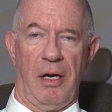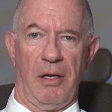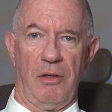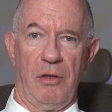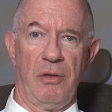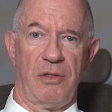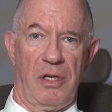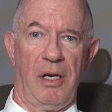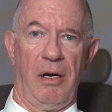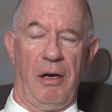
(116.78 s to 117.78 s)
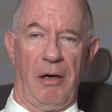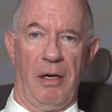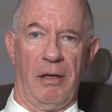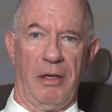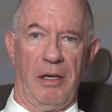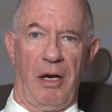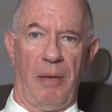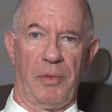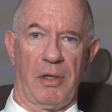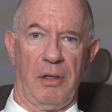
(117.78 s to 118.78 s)
use here at Elite
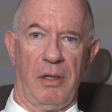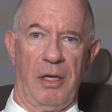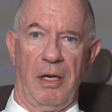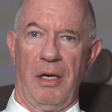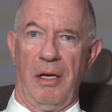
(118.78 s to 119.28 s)
Optical